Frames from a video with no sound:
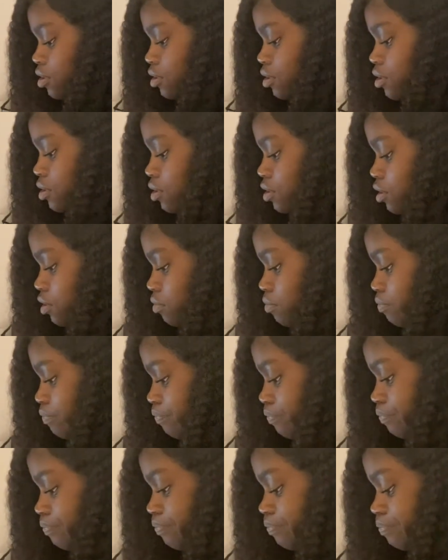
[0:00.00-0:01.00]

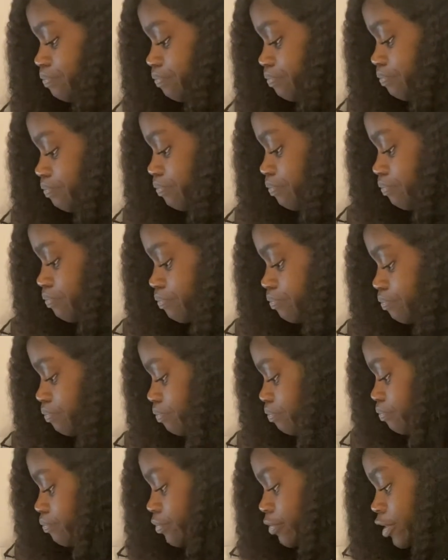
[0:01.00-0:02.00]
some
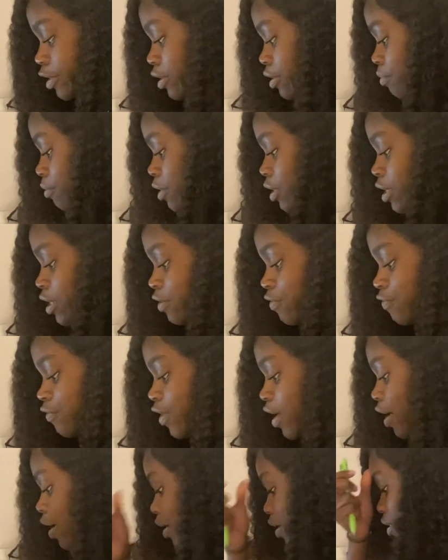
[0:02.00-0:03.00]
good
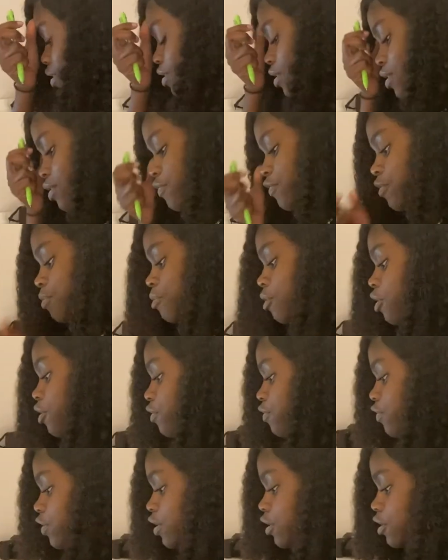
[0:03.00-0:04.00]
advice from all
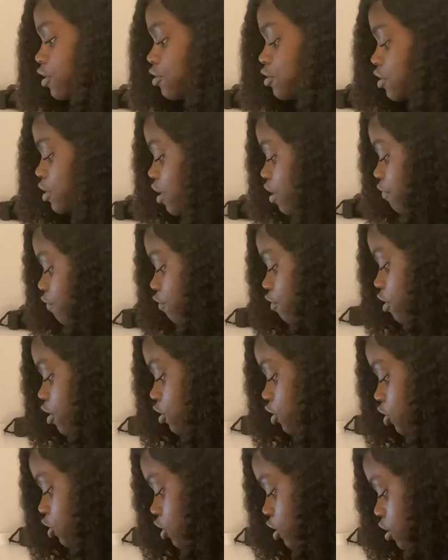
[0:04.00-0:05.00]
the videos I've watched, and